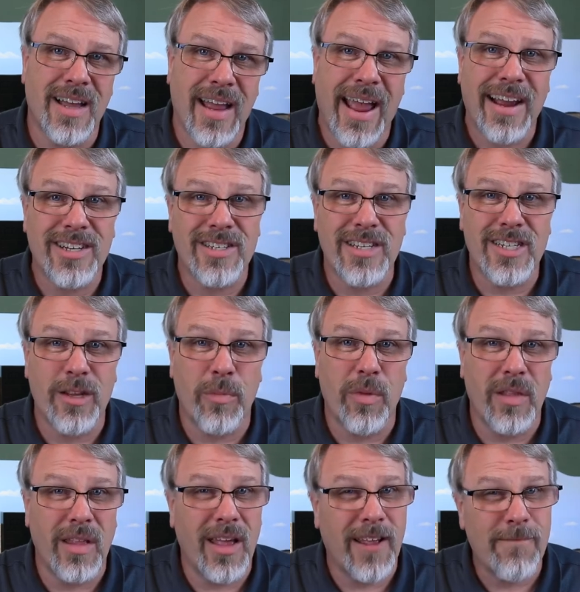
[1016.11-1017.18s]
actually
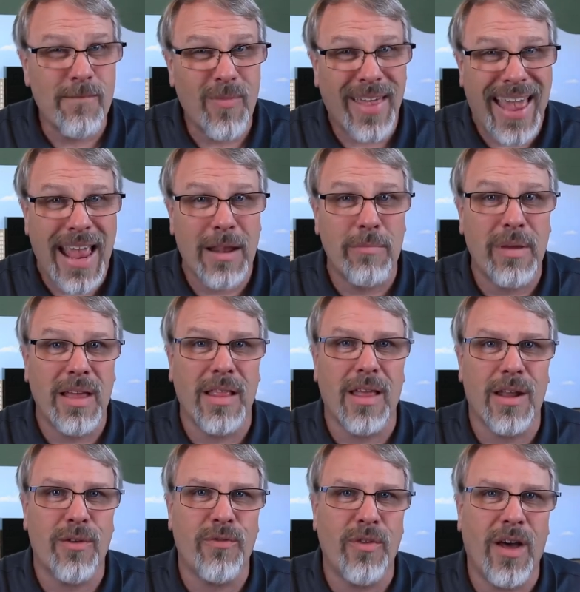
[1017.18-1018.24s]
something that can be a
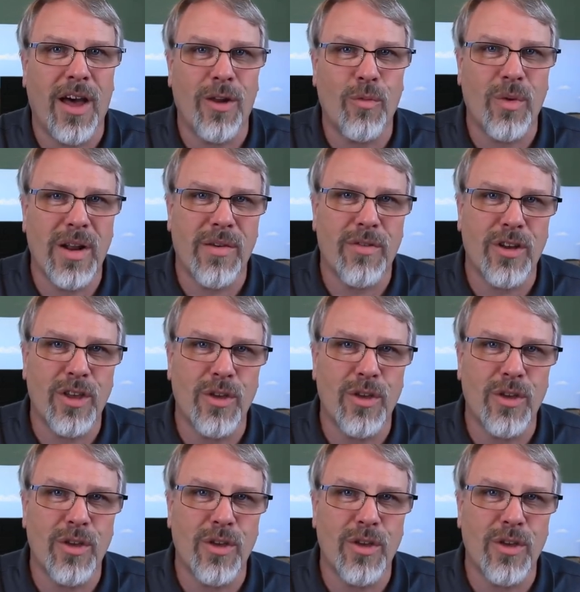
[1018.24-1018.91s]
lot of fun whenever